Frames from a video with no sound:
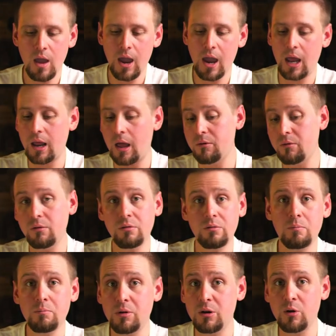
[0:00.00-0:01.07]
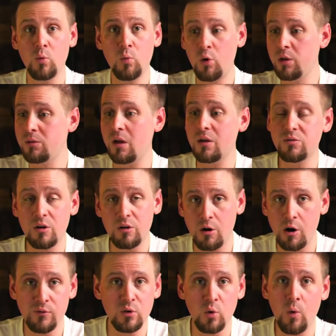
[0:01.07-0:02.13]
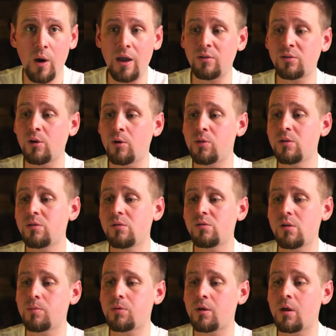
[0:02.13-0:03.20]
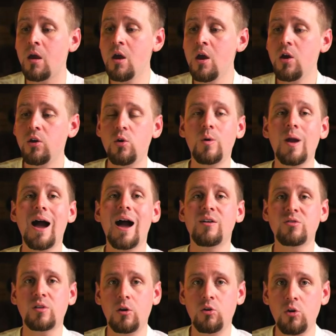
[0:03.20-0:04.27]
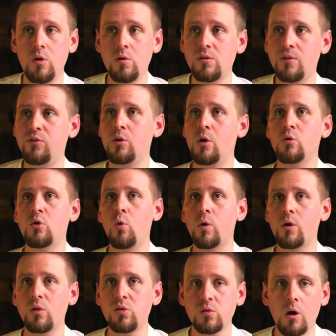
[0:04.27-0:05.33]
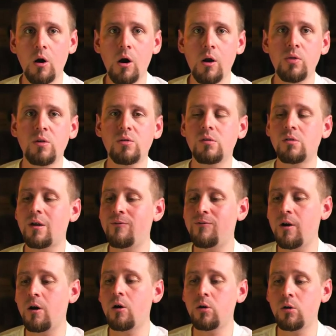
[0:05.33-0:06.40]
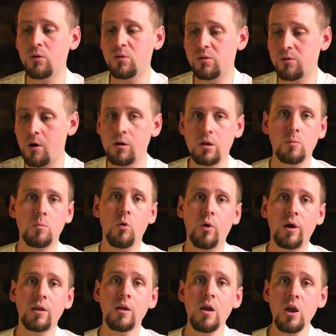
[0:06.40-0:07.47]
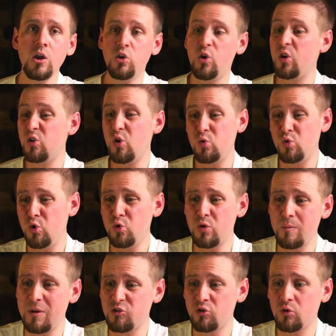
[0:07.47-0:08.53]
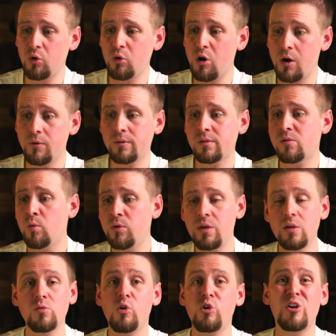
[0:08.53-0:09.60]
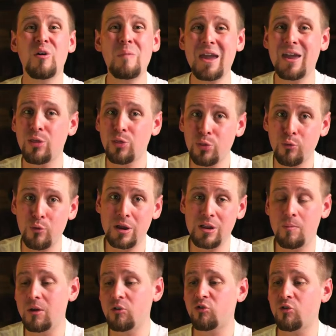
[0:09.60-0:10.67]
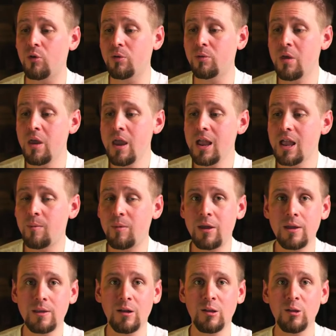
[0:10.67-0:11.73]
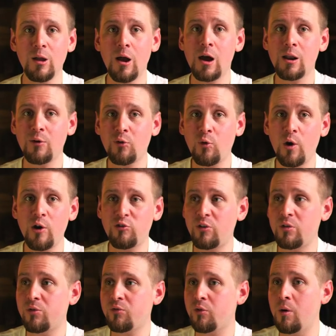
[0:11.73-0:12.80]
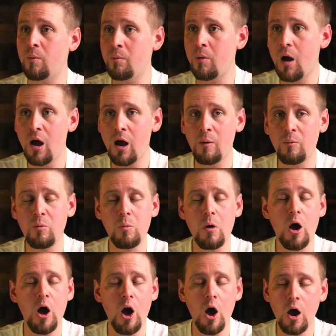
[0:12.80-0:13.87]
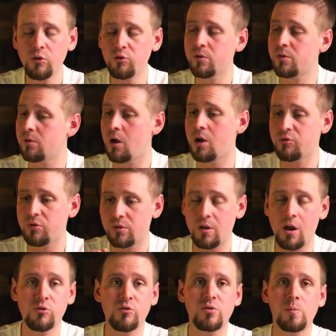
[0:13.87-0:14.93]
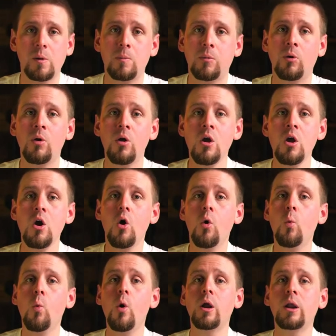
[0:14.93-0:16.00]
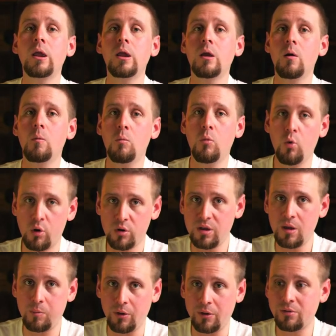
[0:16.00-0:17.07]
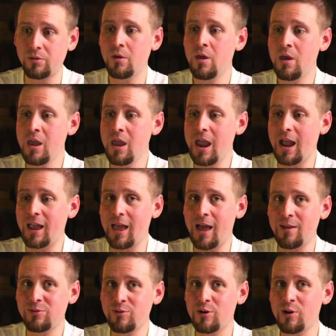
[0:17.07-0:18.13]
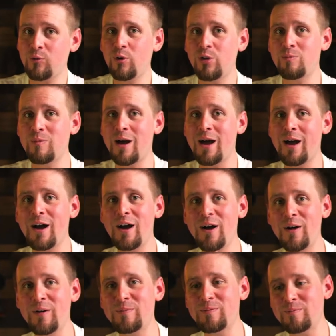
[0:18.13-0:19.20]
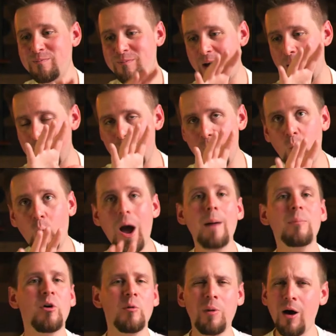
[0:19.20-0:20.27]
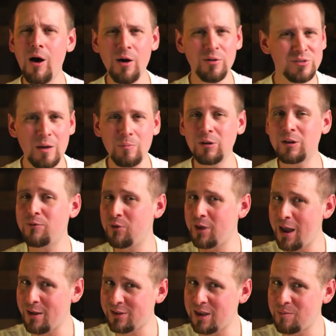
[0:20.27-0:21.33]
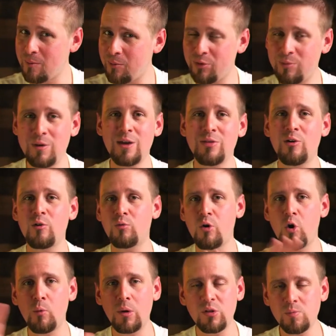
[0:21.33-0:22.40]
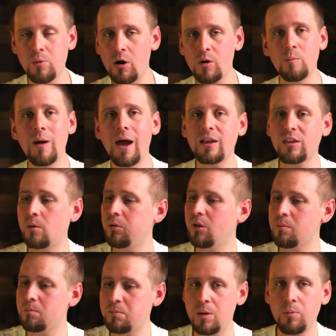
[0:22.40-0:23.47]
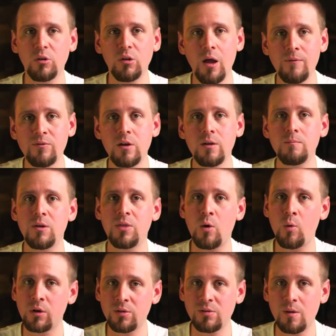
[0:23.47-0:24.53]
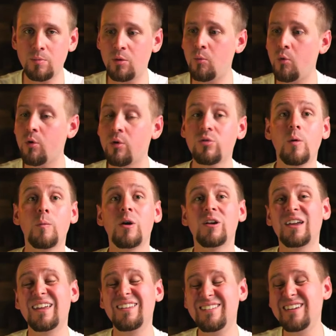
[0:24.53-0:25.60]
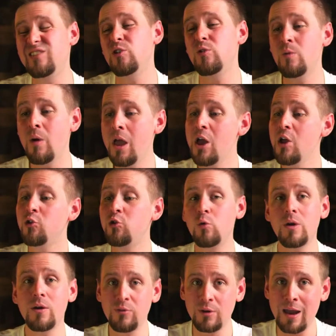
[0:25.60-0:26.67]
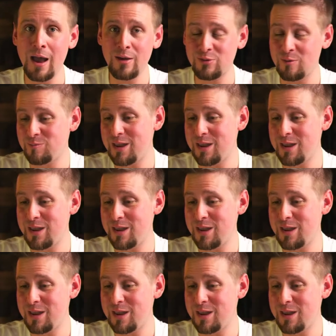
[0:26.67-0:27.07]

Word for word: and I just put it on wood and I'll start carving away. So this is something you guys can use if you don't know where to start. This is a very good starting point. You can do two-dimensional carvings with this or you can make it three-dimensional. I've been getting a lot of questions from uh, hundreds and hundreds and hundreds of people wanting more templates. And I uh, started with my, uh, my Wipe Your Paws template. If you guys keep up with me in the Roman Spartan Pack template, people loved it, but they wanted something more, so I'm gonna continue to give you guys some